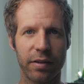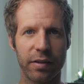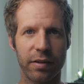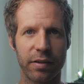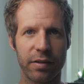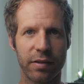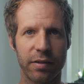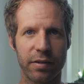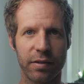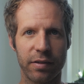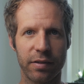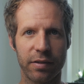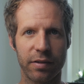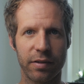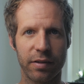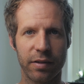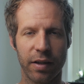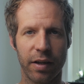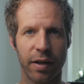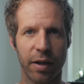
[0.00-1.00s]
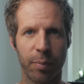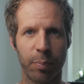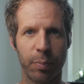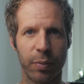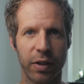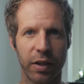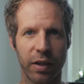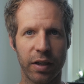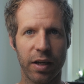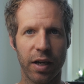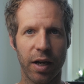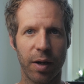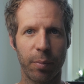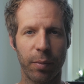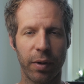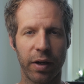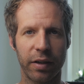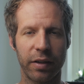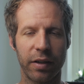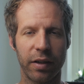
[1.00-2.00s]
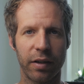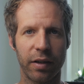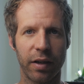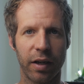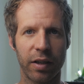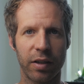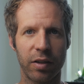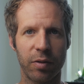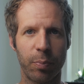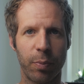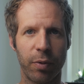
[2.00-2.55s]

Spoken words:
set up the camera the night